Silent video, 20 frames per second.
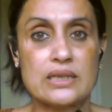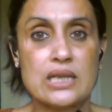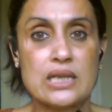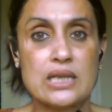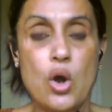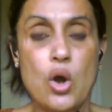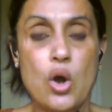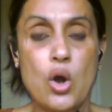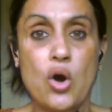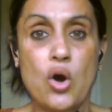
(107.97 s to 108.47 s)

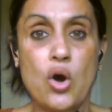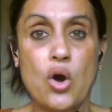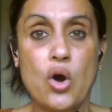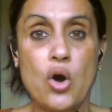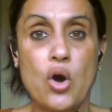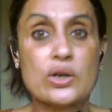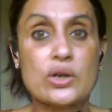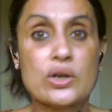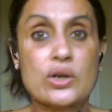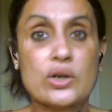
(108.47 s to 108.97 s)
or
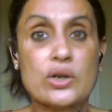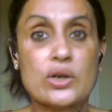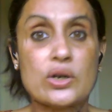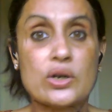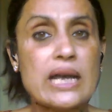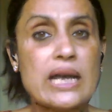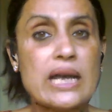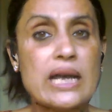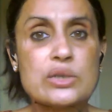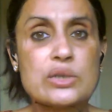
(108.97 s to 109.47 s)
you would
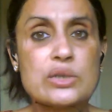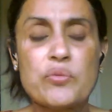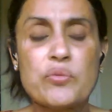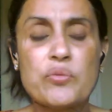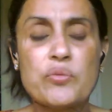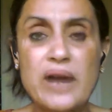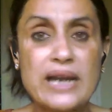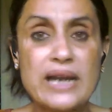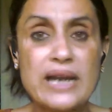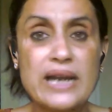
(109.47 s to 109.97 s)
like to
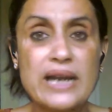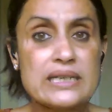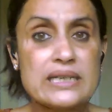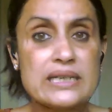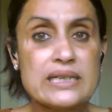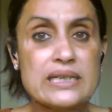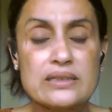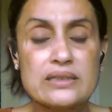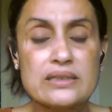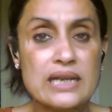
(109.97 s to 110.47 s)

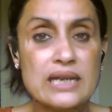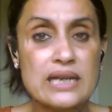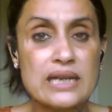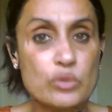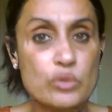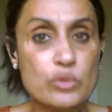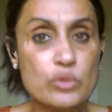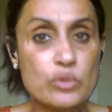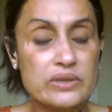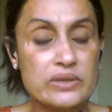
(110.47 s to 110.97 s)
find that
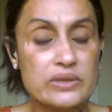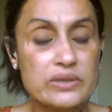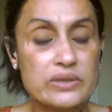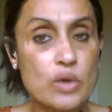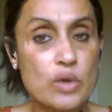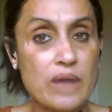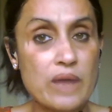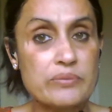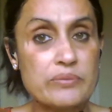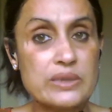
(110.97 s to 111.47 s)
whatever you
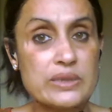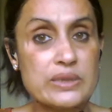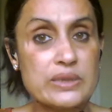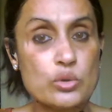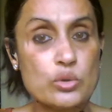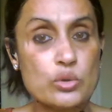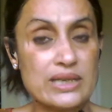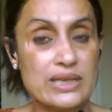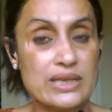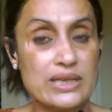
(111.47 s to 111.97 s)
have been
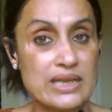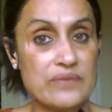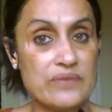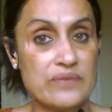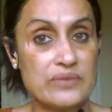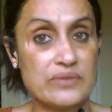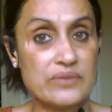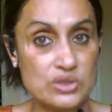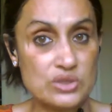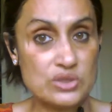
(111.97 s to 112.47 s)
doing, if
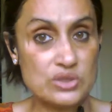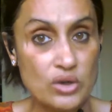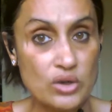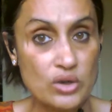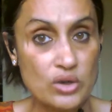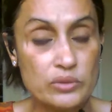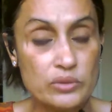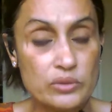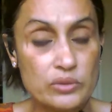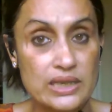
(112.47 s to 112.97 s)
it is not
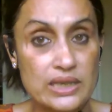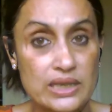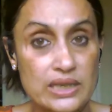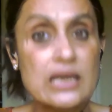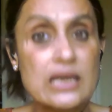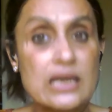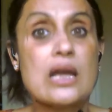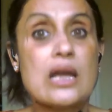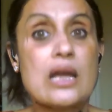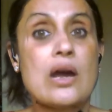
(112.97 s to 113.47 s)
working,
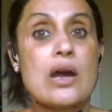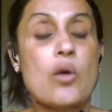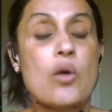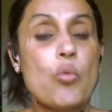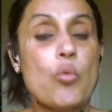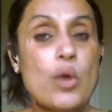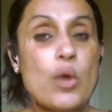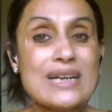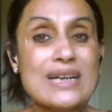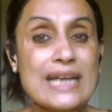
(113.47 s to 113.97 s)

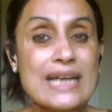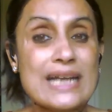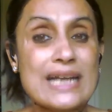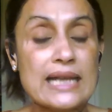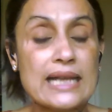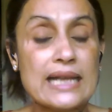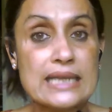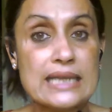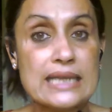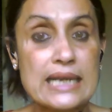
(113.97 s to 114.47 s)
what
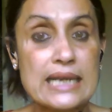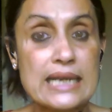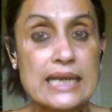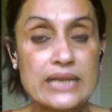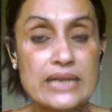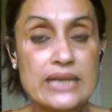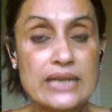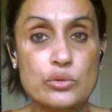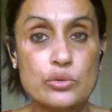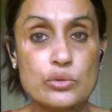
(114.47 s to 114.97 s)
else can I
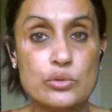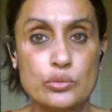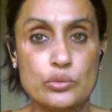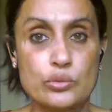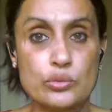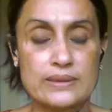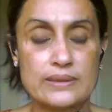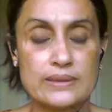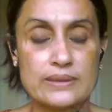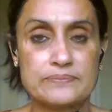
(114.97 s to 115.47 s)
do?
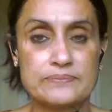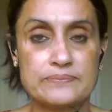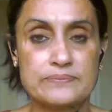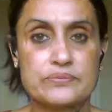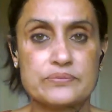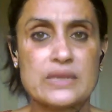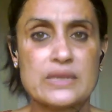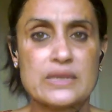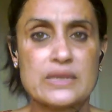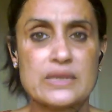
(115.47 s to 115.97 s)

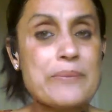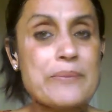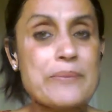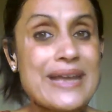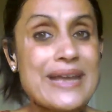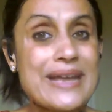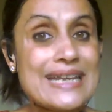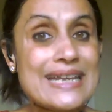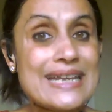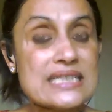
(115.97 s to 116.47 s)
There are
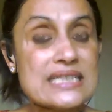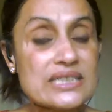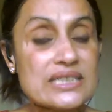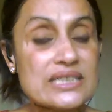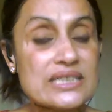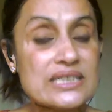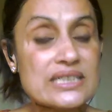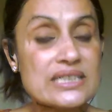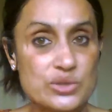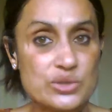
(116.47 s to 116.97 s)
many such
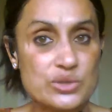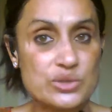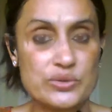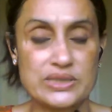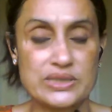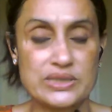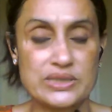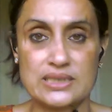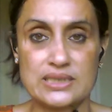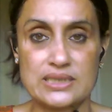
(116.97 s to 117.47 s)

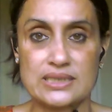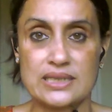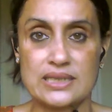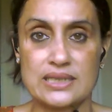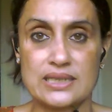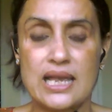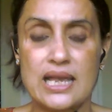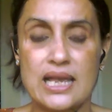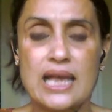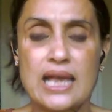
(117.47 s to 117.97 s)
situations.
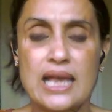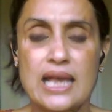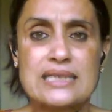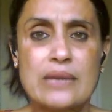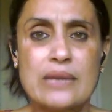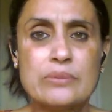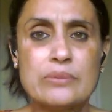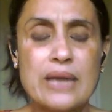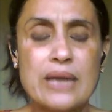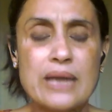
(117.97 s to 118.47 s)

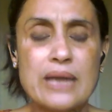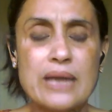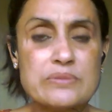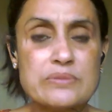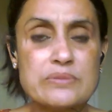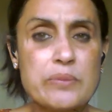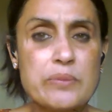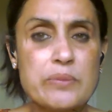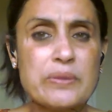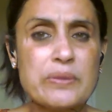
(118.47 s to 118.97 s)
Sometimes
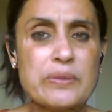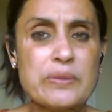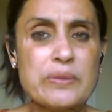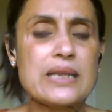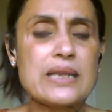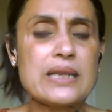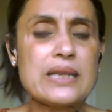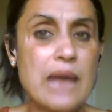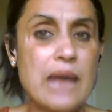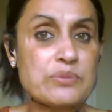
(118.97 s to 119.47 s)
people feel
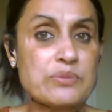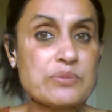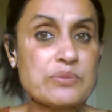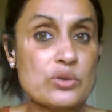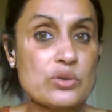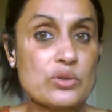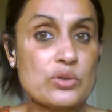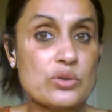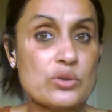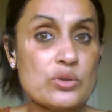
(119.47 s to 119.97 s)

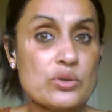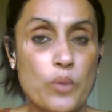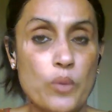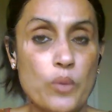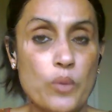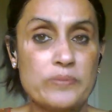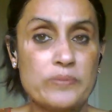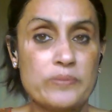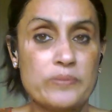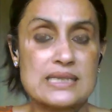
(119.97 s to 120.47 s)
absolutely
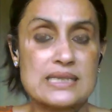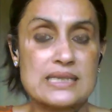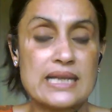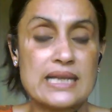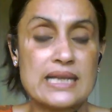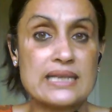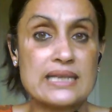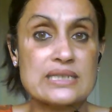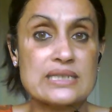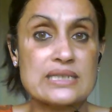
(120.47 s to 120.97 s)
hopeless, like
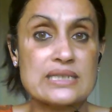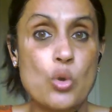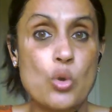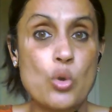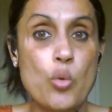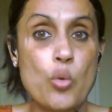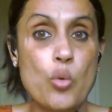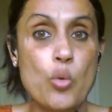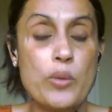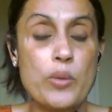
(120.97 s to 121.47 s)
there is no way